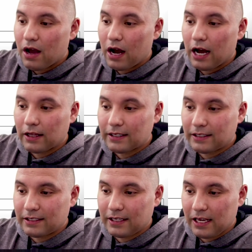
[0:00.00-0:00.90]

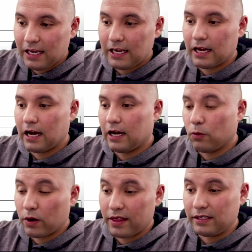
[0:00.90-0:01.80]
Let's see
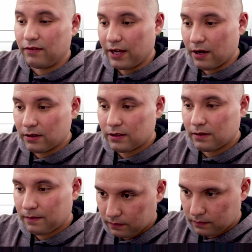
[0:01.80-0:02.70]
one of these videos.